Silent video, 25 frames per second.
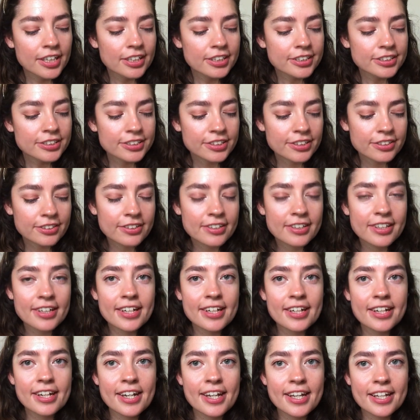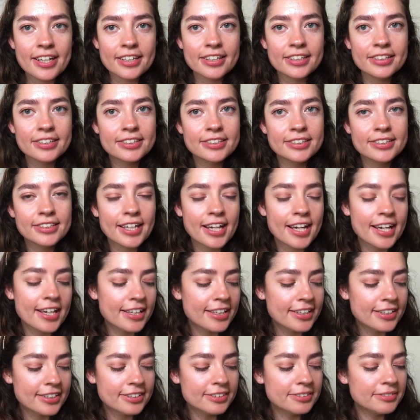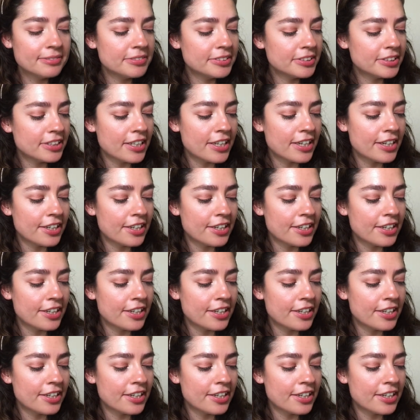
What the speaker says: So the next items